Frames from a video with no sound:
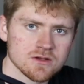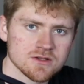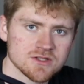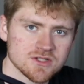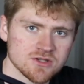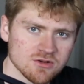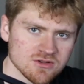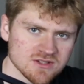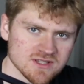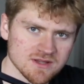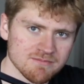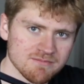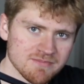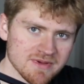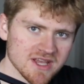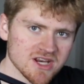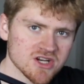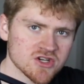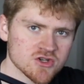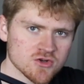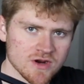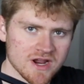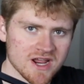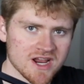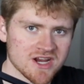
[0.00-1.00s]
So some big
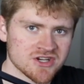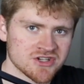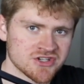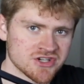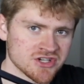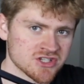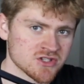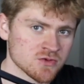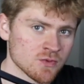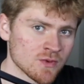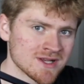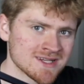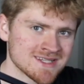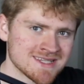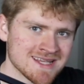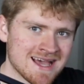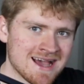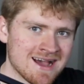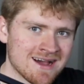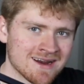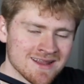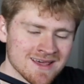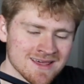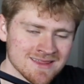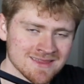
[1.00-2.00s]
trades just went
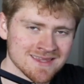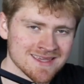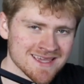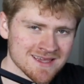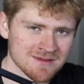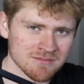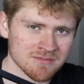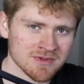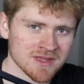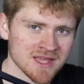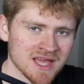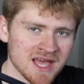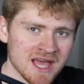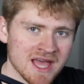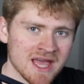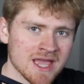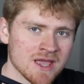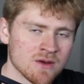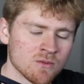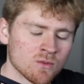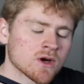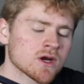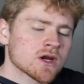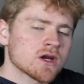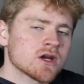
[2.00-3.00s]
down in the NBA,
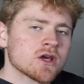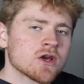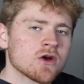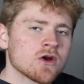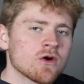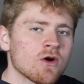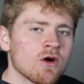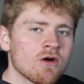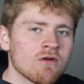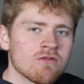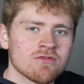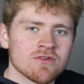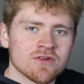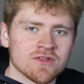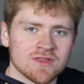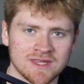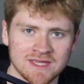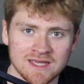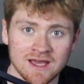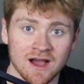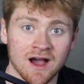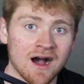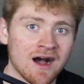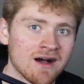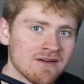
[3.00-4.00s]
and we're gonna go over the
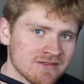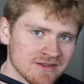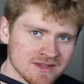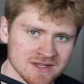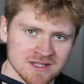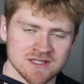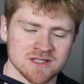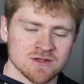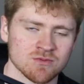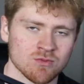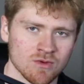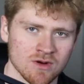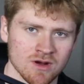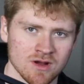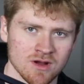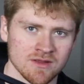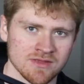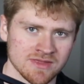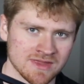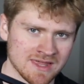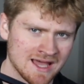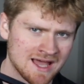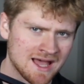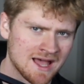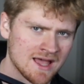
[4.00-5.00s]
obvious one
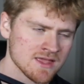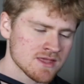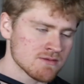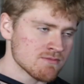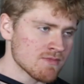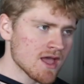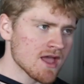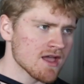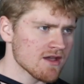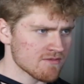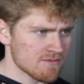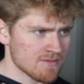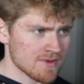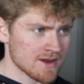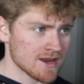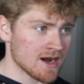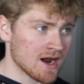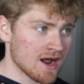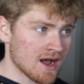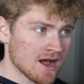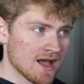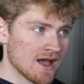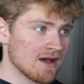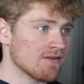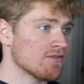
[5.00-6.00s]
that you may or may
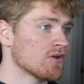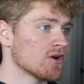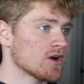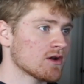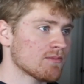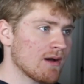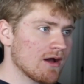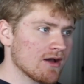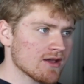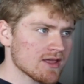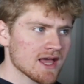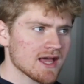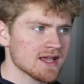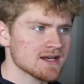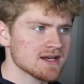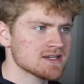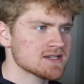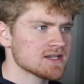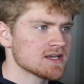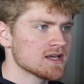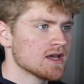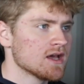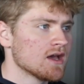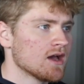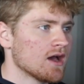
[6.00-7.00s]
not have heard about yet.
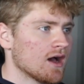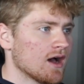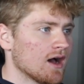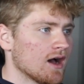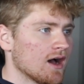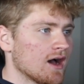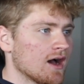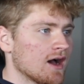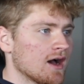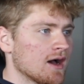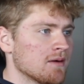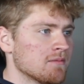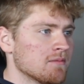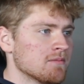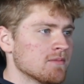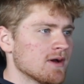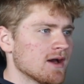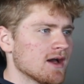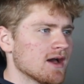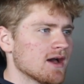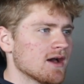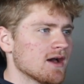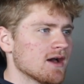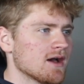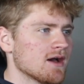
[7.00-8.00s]
Um,
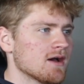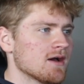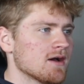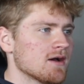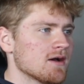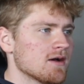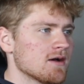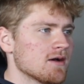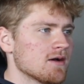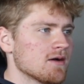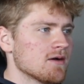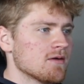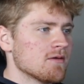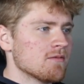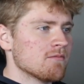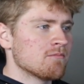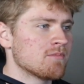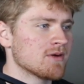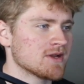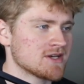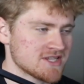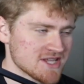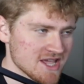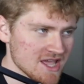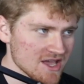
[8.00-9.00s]

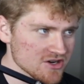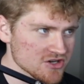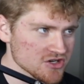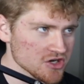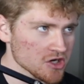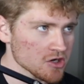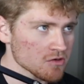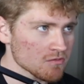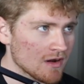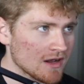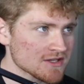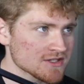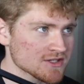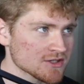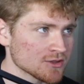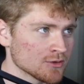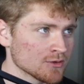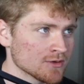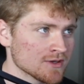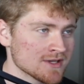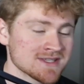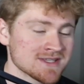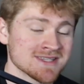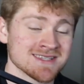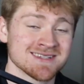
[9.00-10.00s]
but D'Angelo Russell
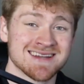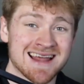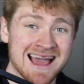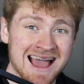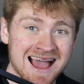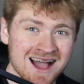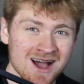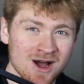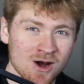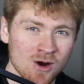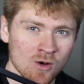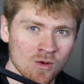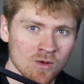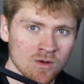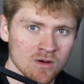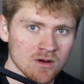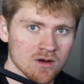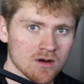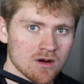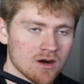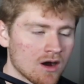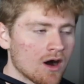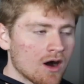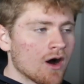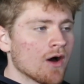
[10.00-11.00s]
is now
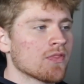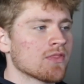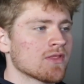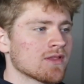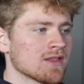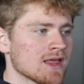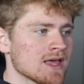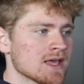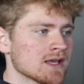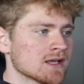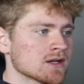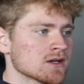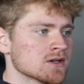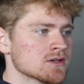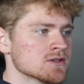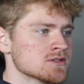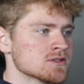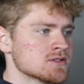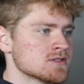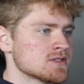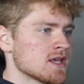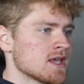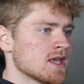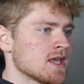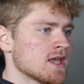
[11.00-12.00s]
on the
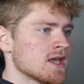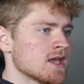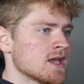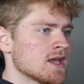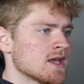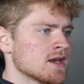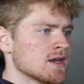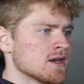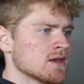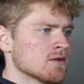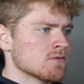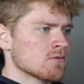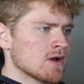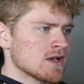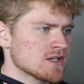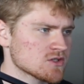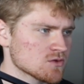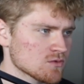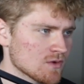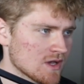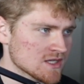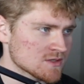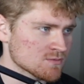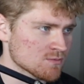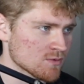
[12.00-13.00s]
Lakers, and Russell
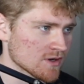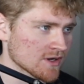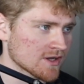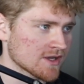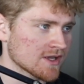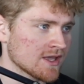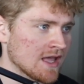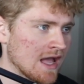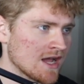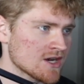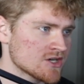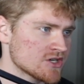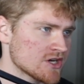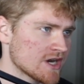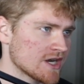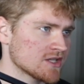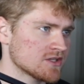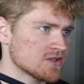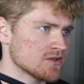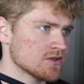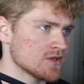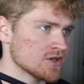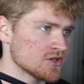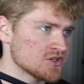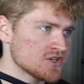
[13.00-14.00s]
Westbrook got traded
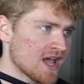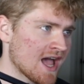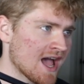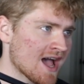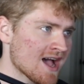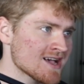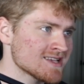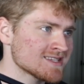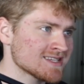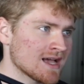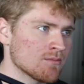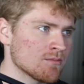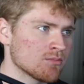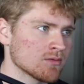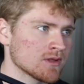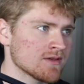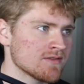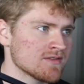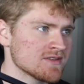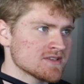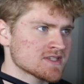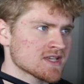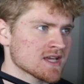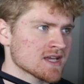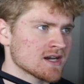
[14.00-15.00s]
to the Jazz. I believe
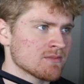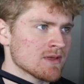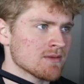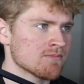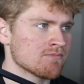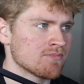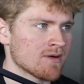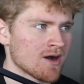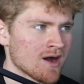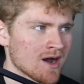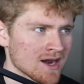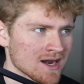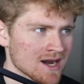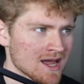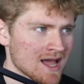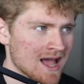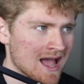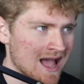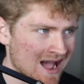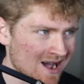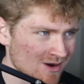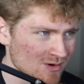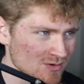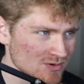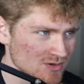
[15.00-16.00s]
he's gonna be bought
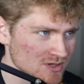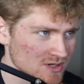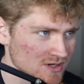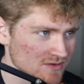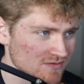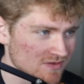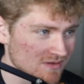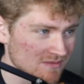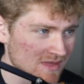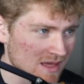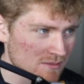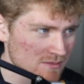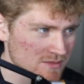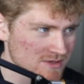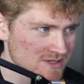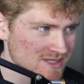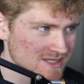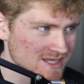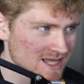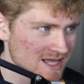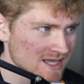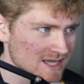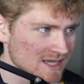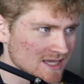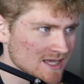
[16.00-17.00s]
out, if I'm not
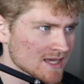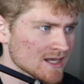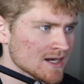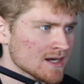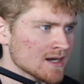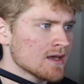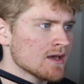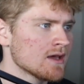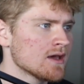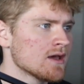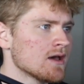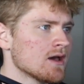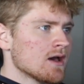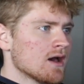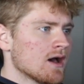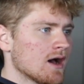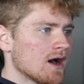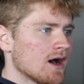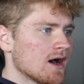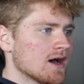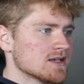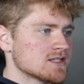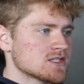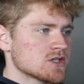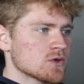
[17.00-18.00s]
mistaken.
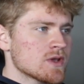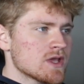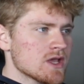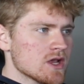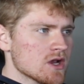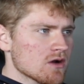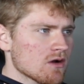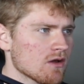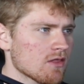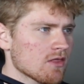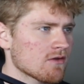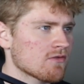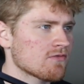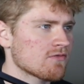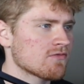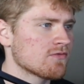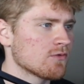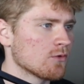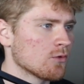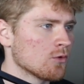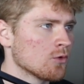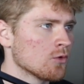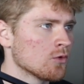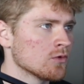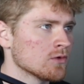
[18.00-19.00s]
So here are the
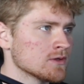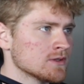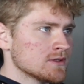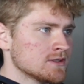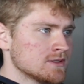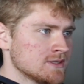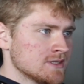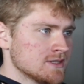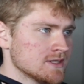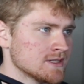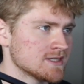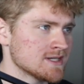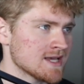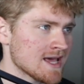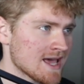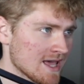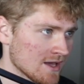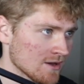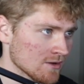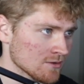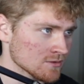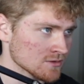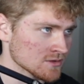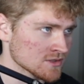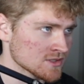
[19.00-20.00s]
full
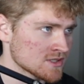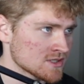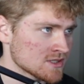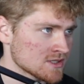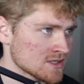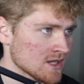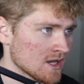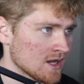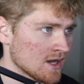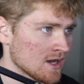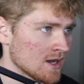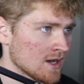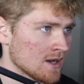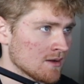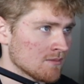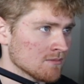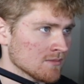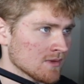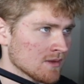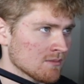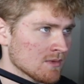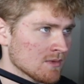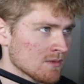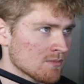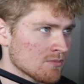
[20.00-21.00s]
details. Let
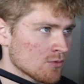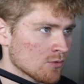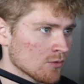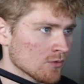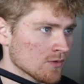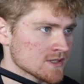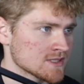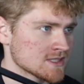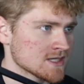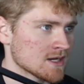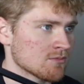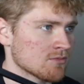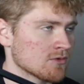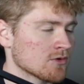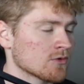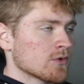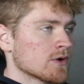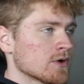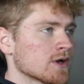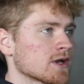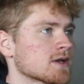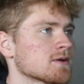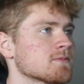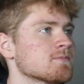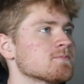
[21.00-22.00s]
me pull this up real quick.